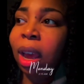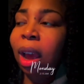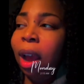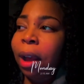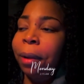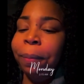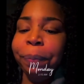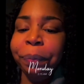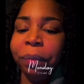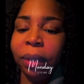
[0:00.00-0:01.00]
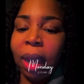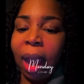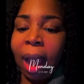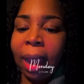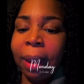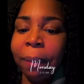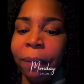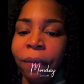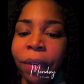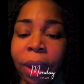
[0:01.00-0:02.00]
I am
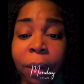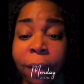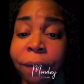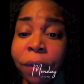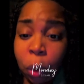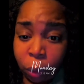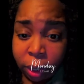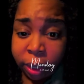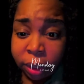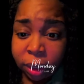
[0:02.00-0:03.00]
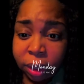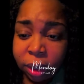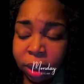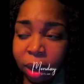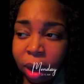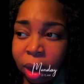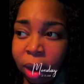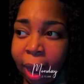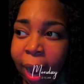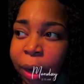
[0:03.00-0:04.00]
very focused.
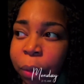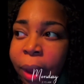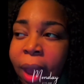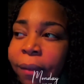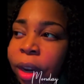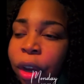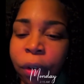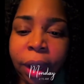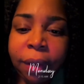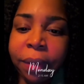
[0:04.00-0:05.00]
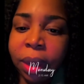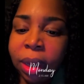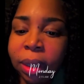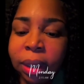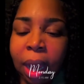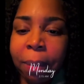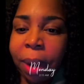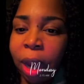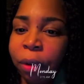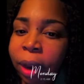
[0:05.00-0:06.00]
I don't have any cravings. I'm
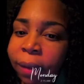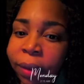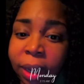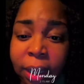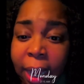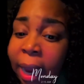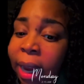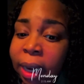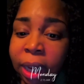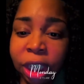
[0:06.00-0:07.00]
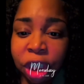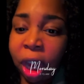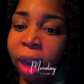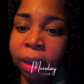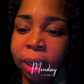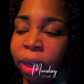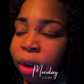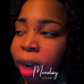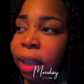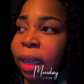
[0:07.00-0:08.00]
not craving candy, chocolate, or
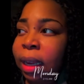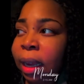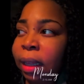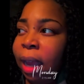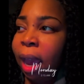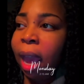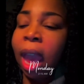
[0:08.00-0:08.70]
anything like that.